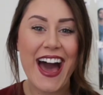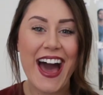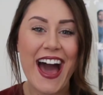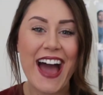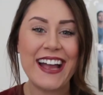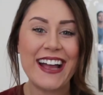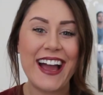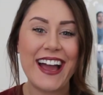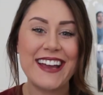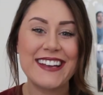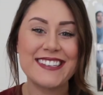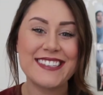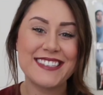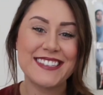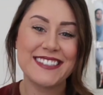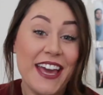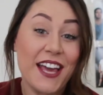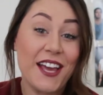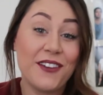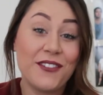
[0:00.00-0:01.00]
Hi guys!
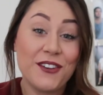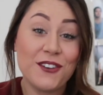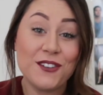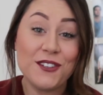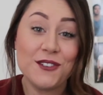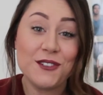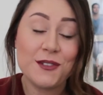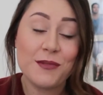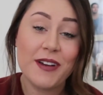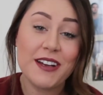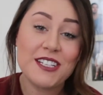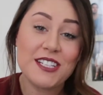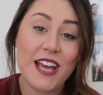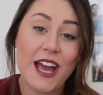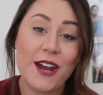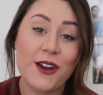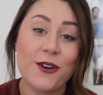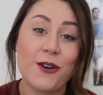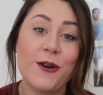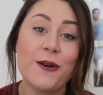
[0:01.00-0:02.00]
If you're new to my
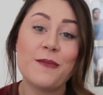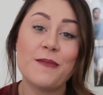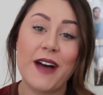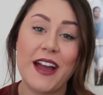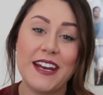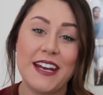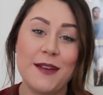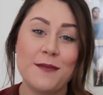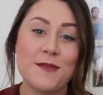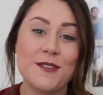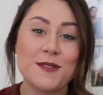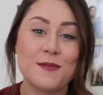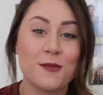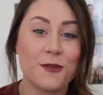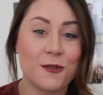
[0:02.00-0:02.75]
channel, my name is